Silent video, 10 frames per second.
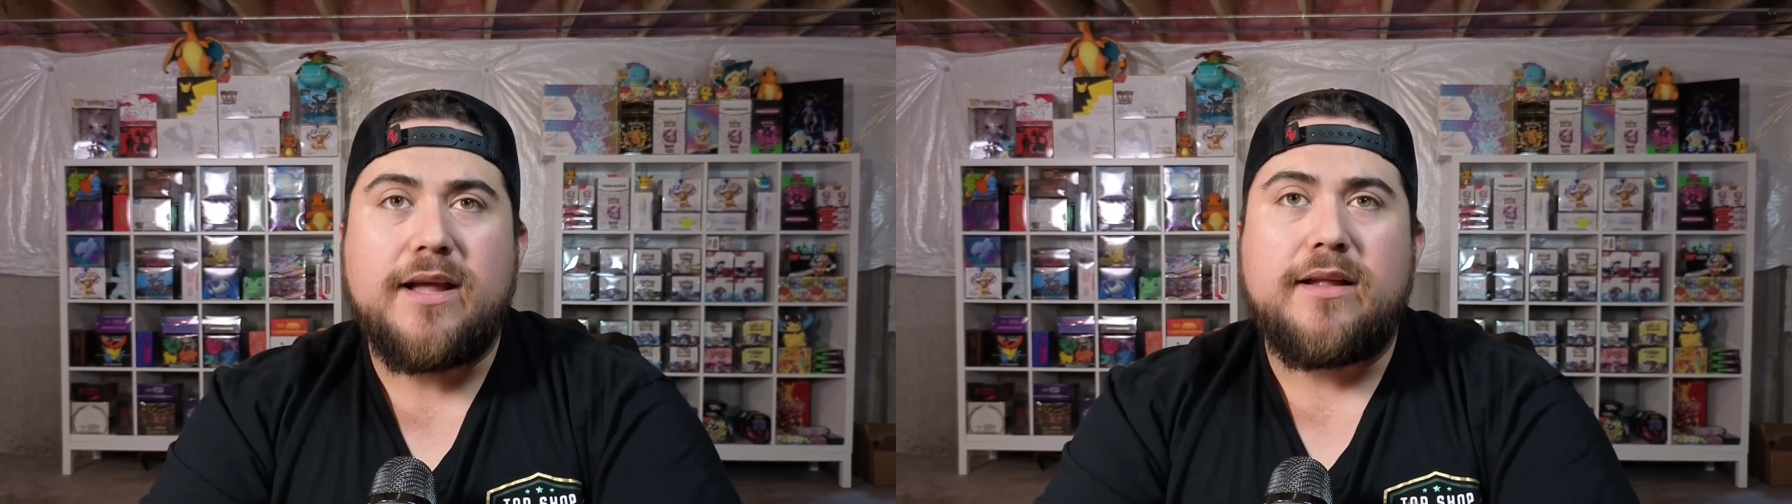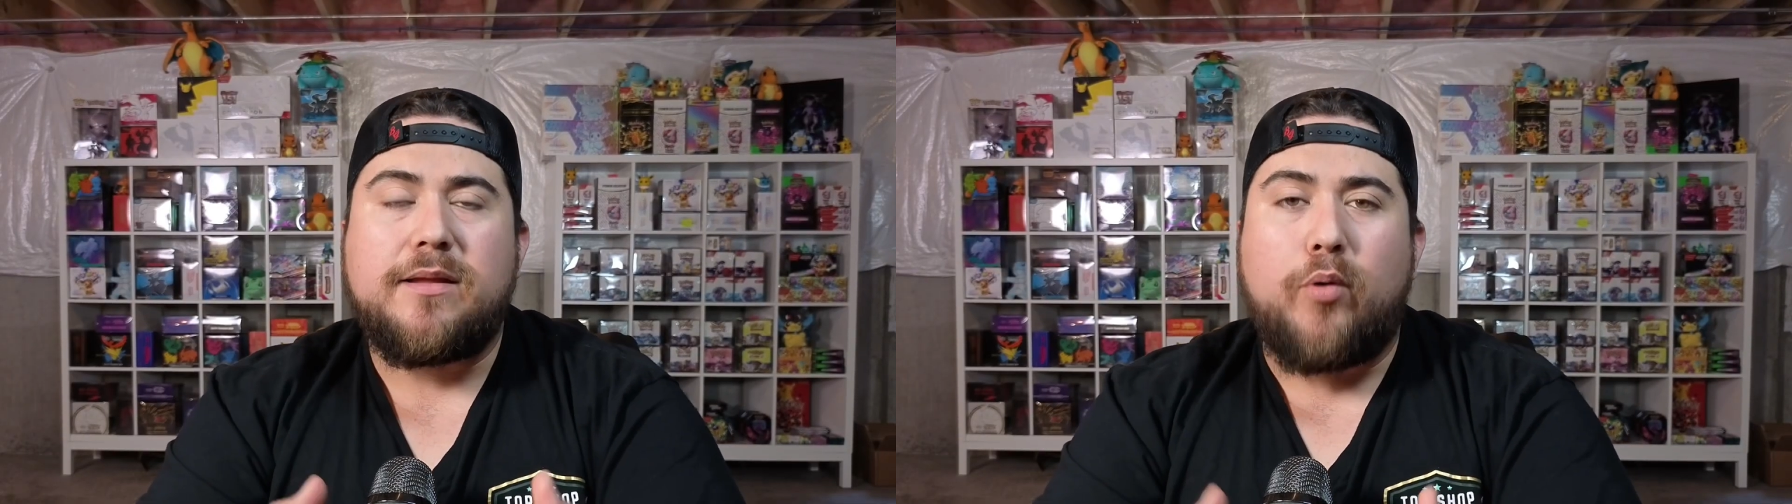
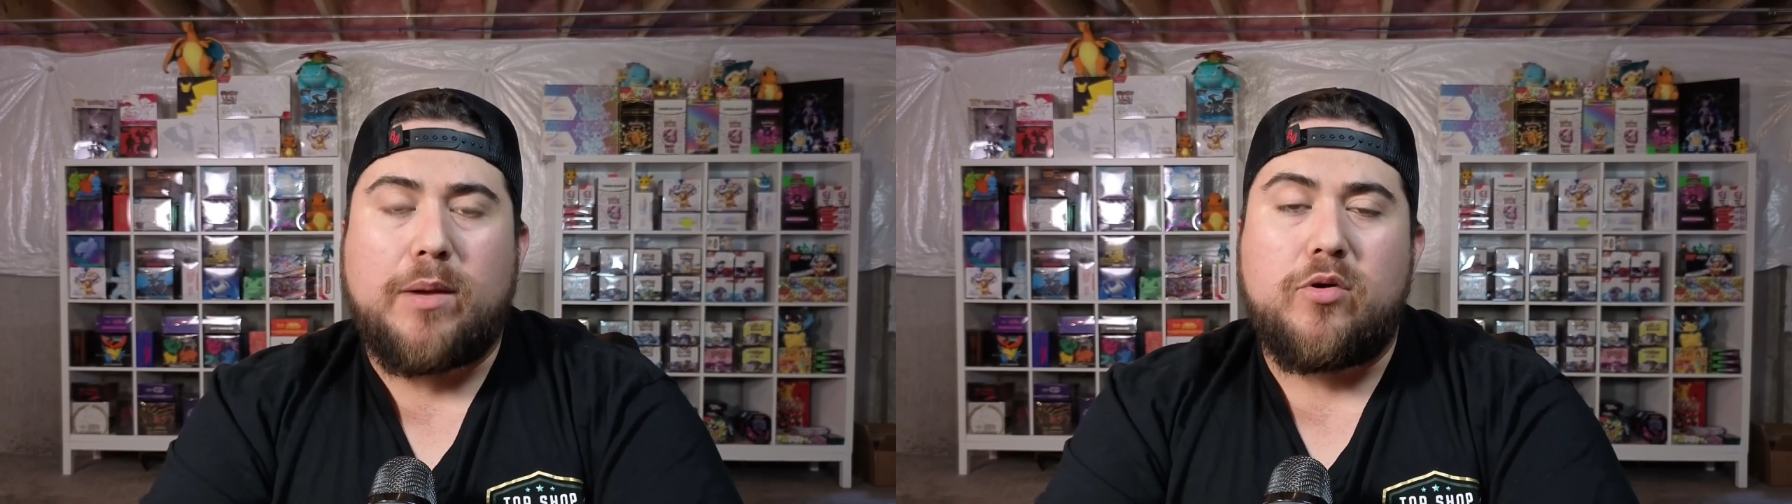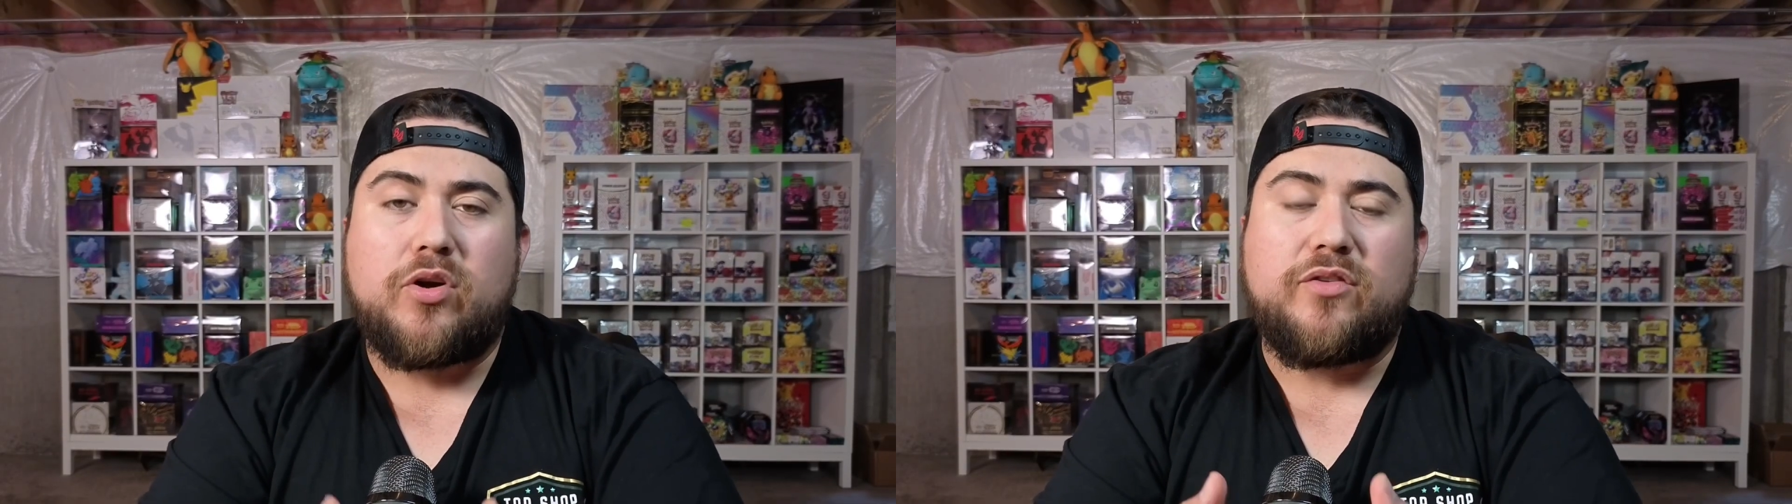that
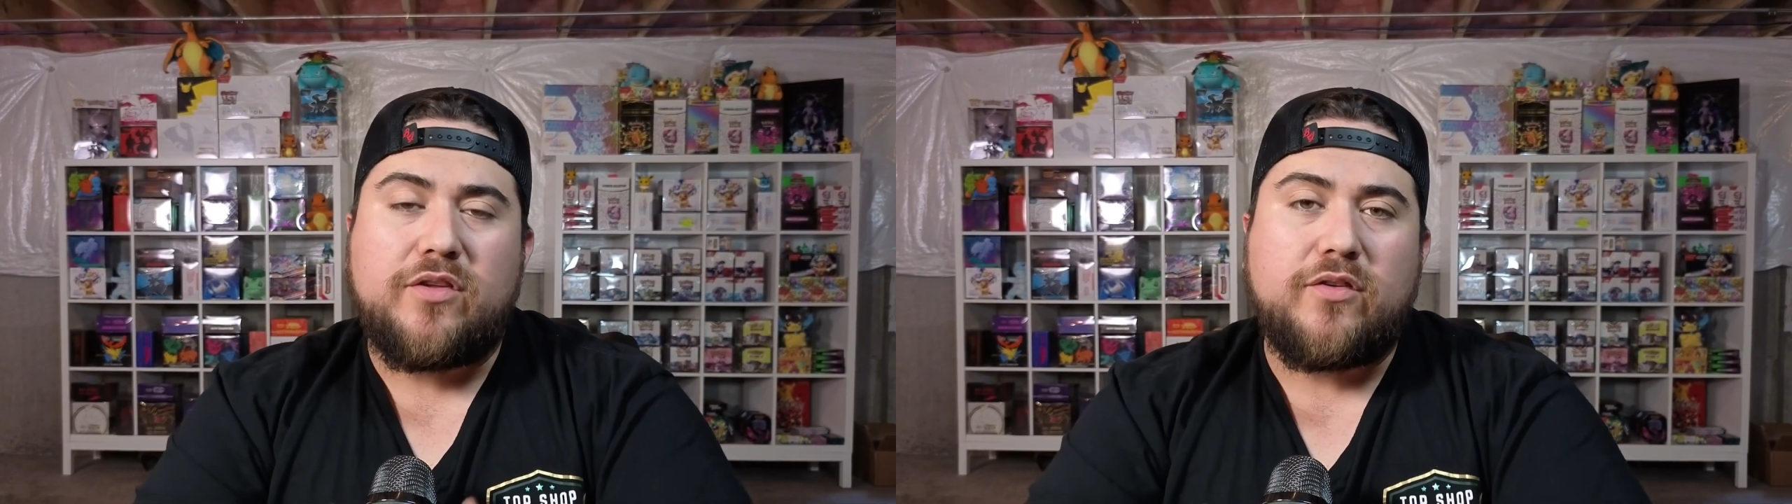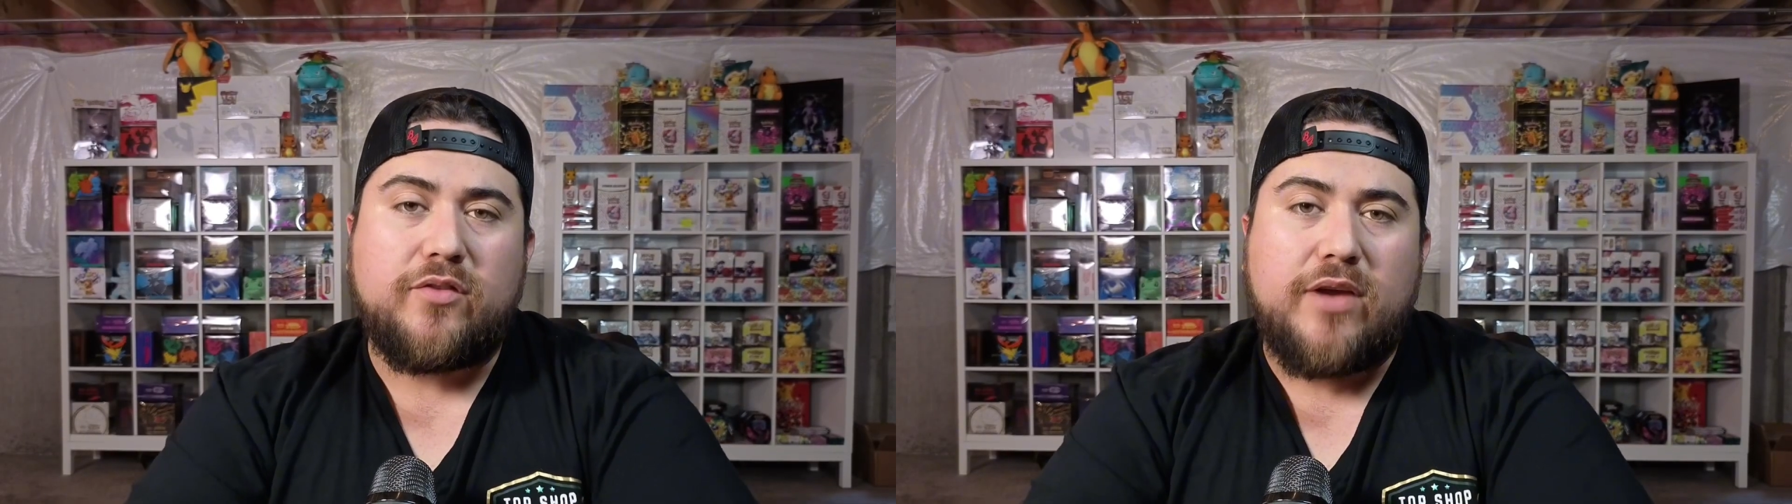Pokemon
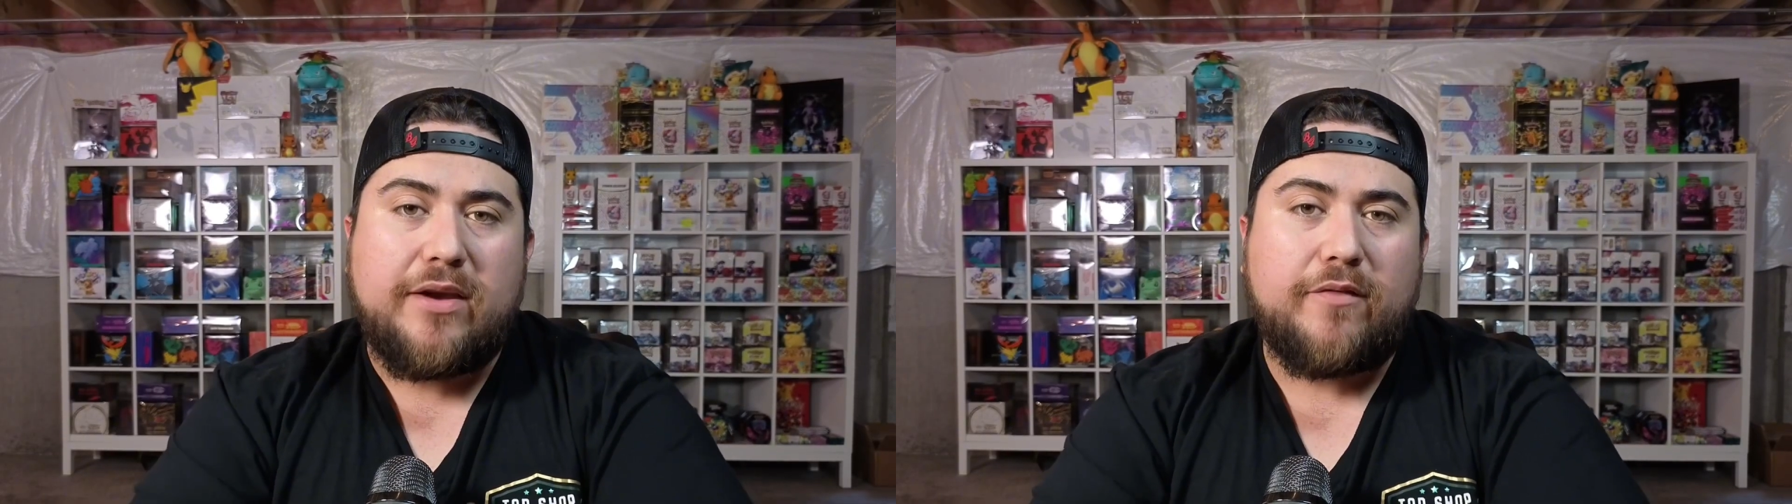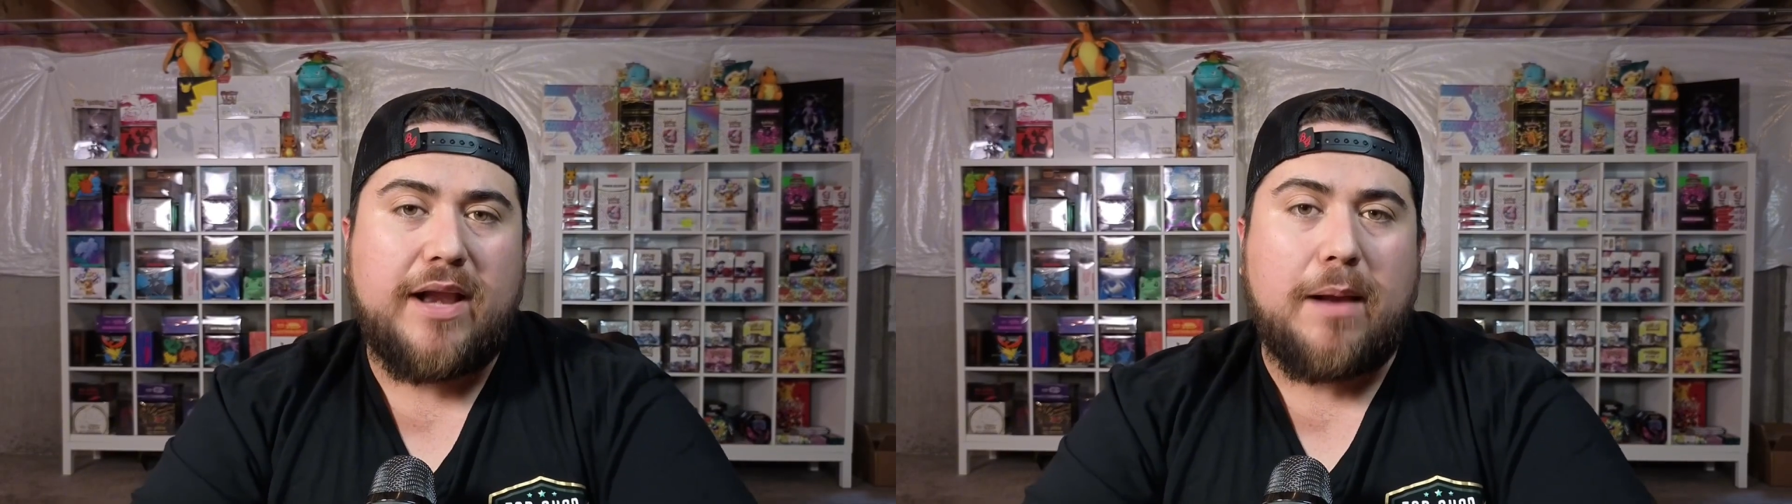continues to
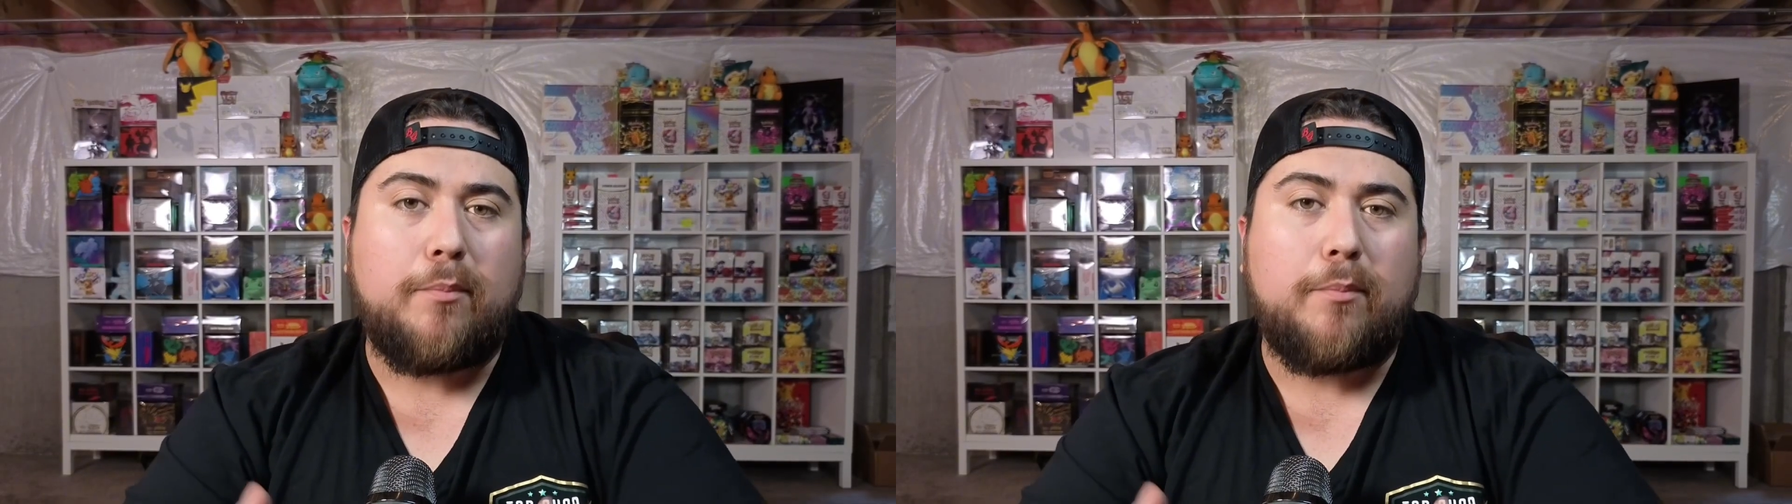innovate and